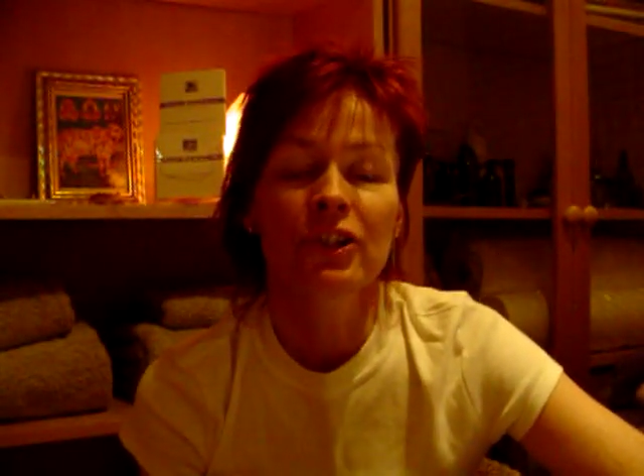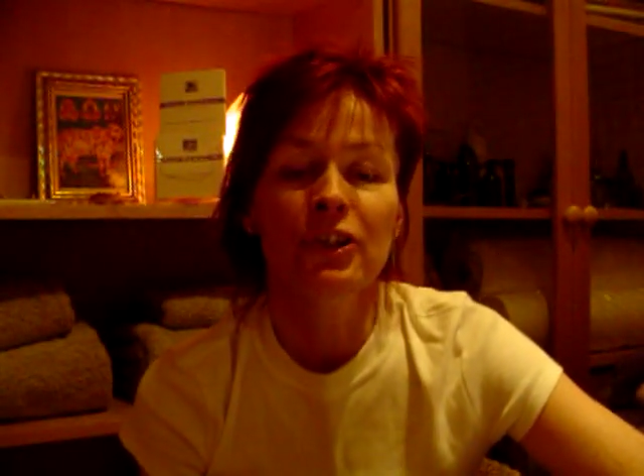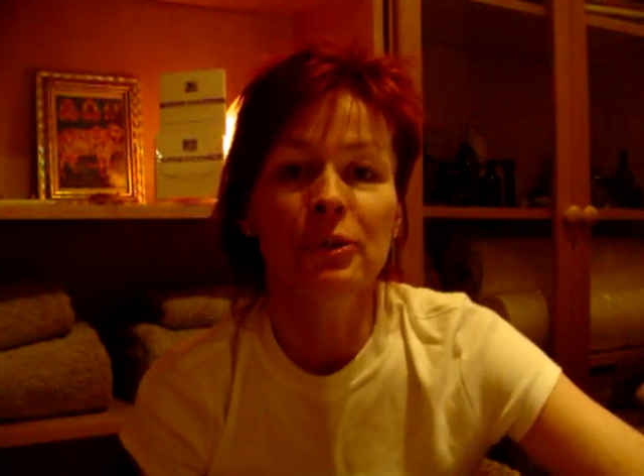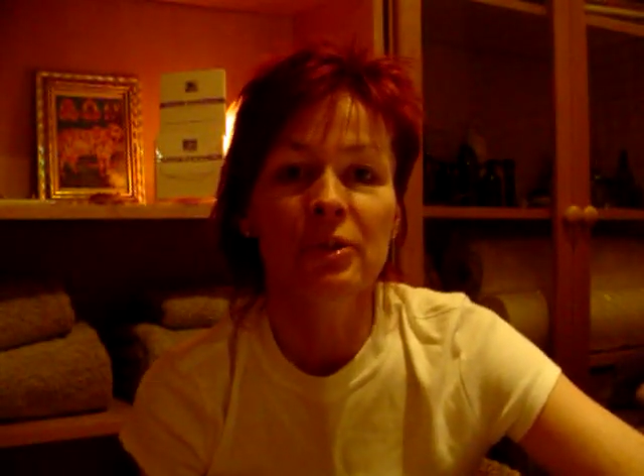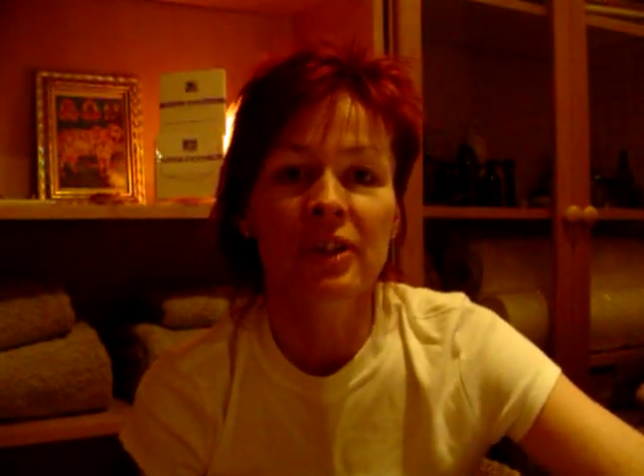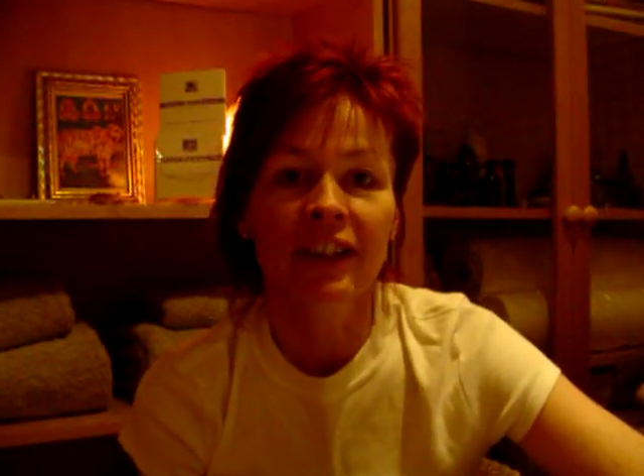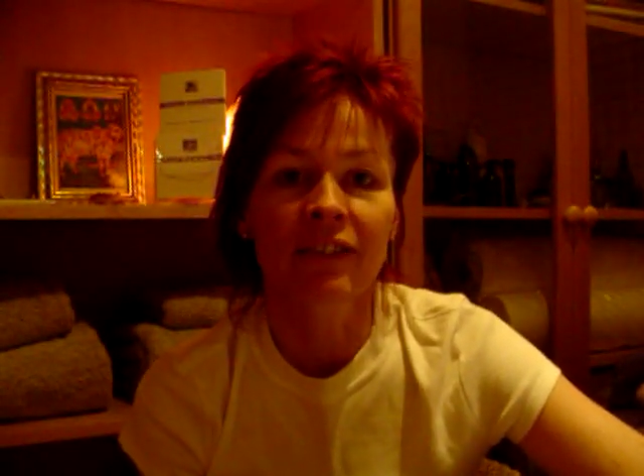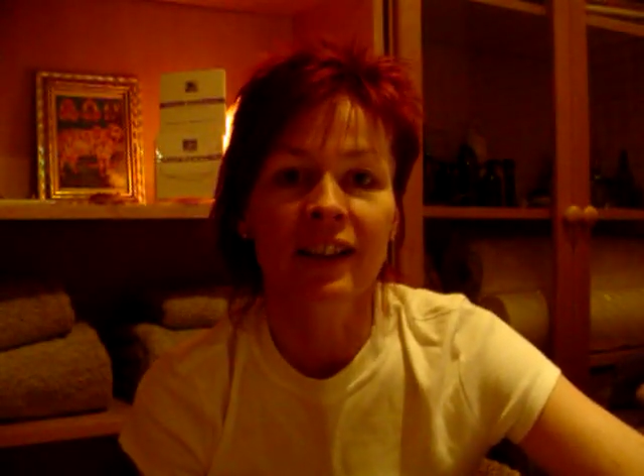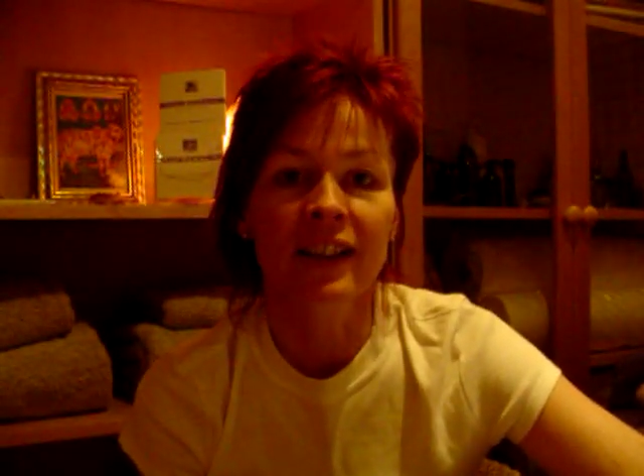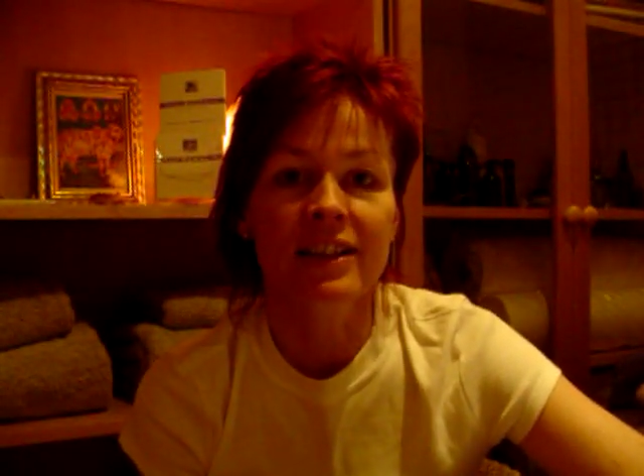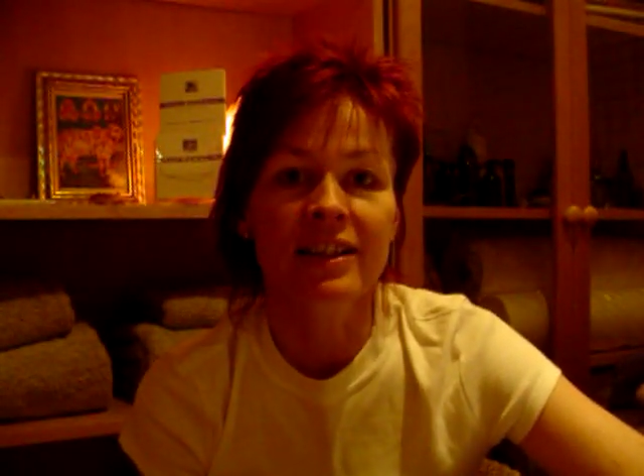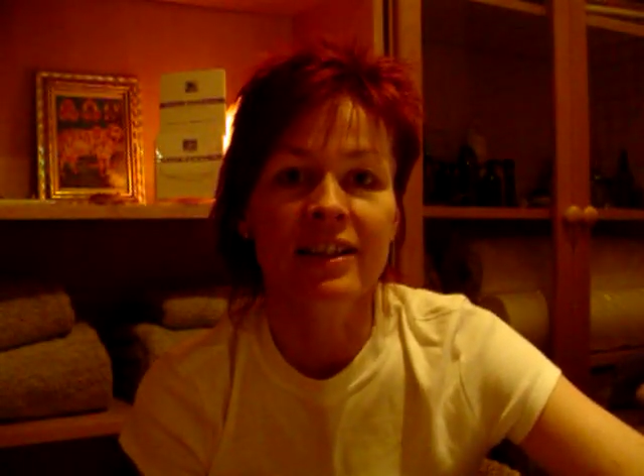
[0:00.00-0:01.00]
new
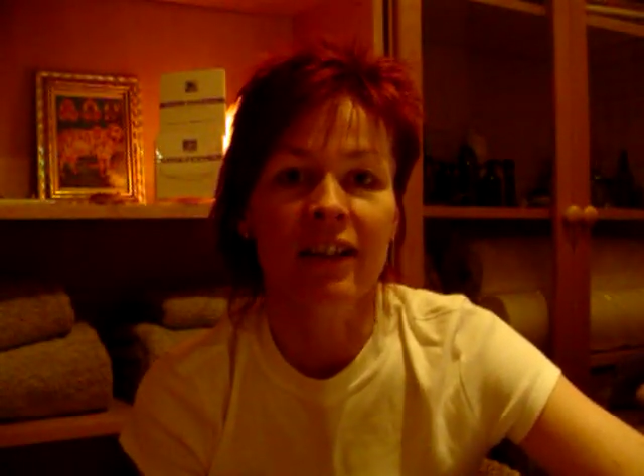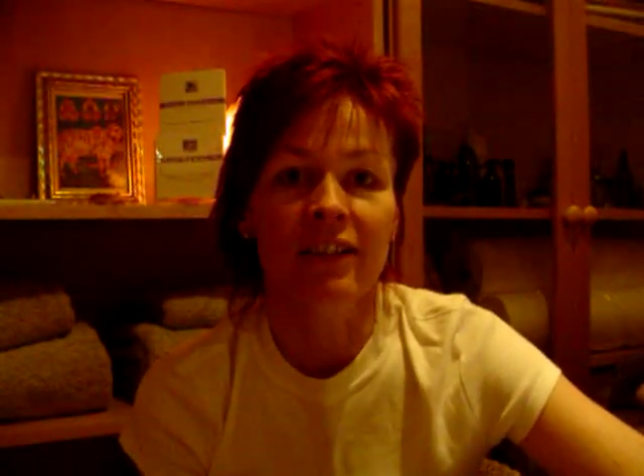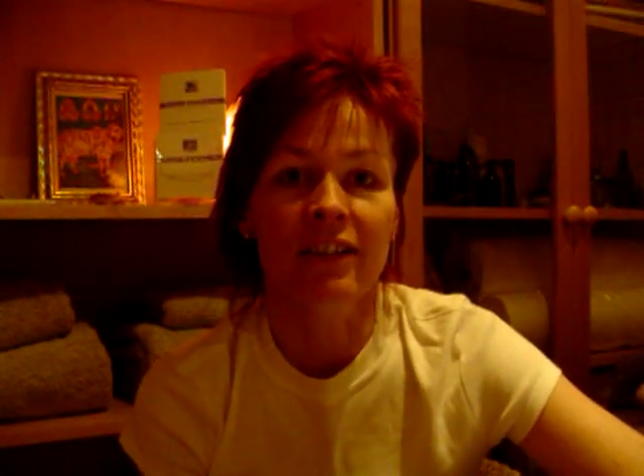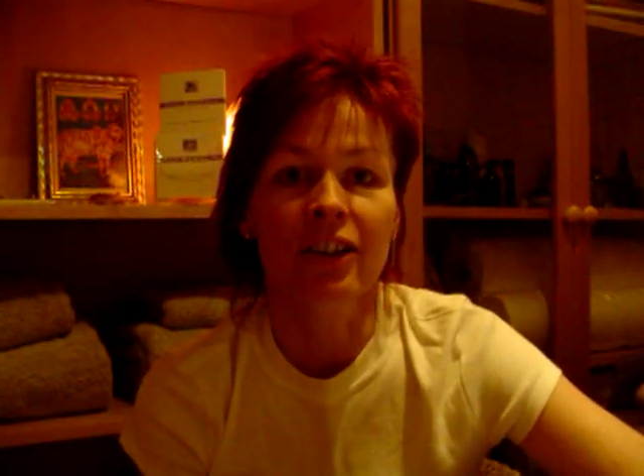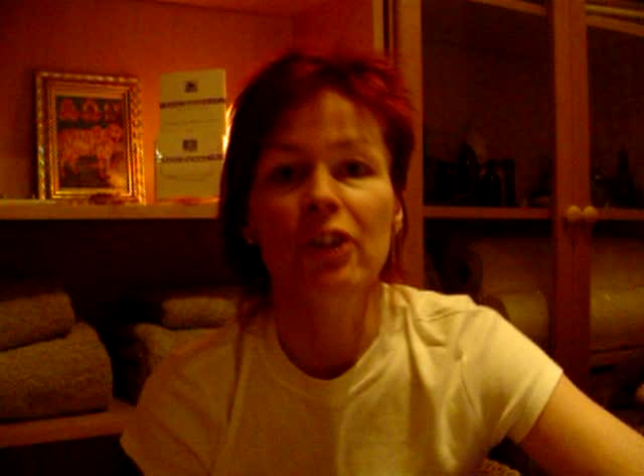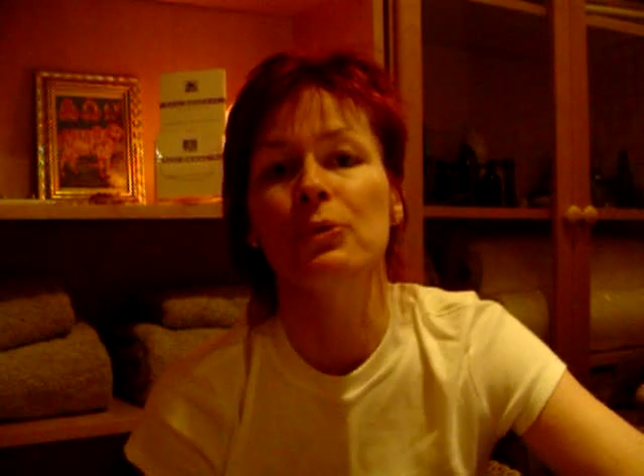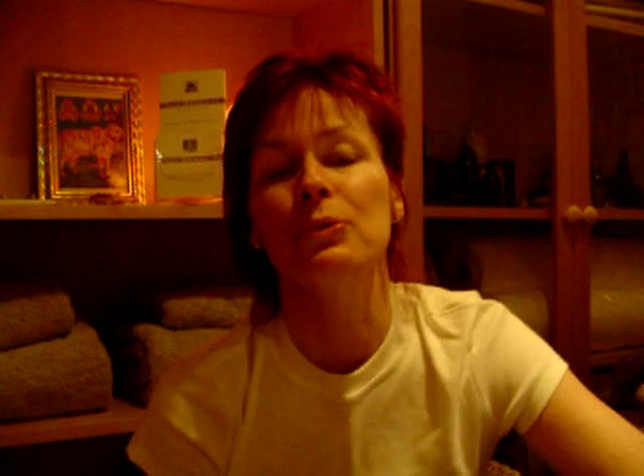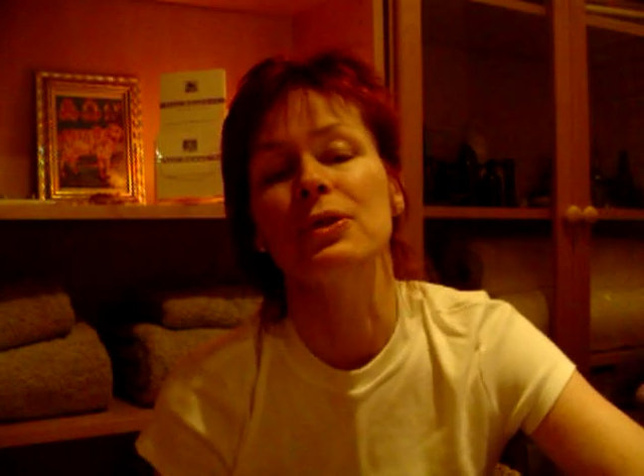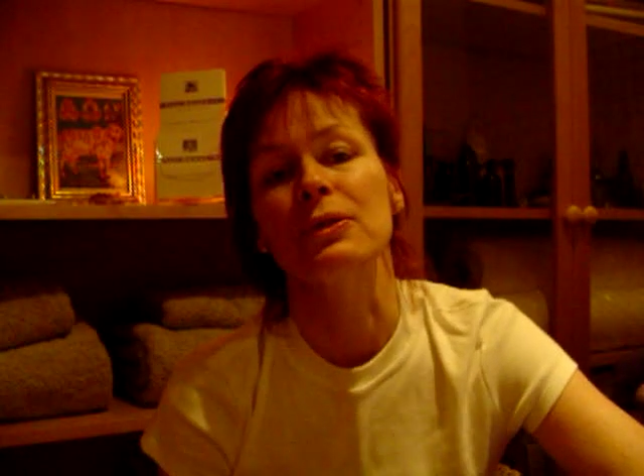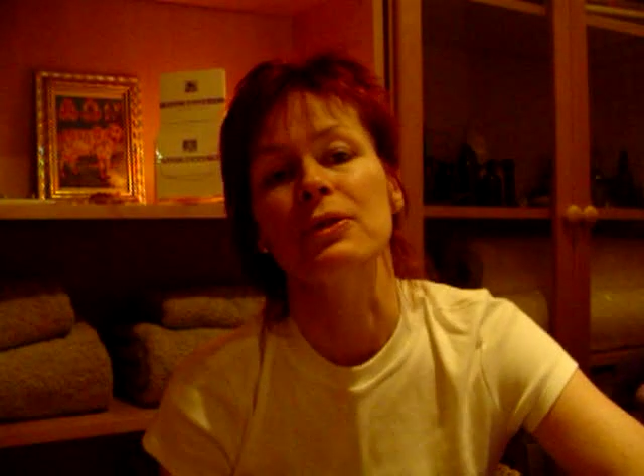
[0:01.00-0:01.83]
leaflets done and all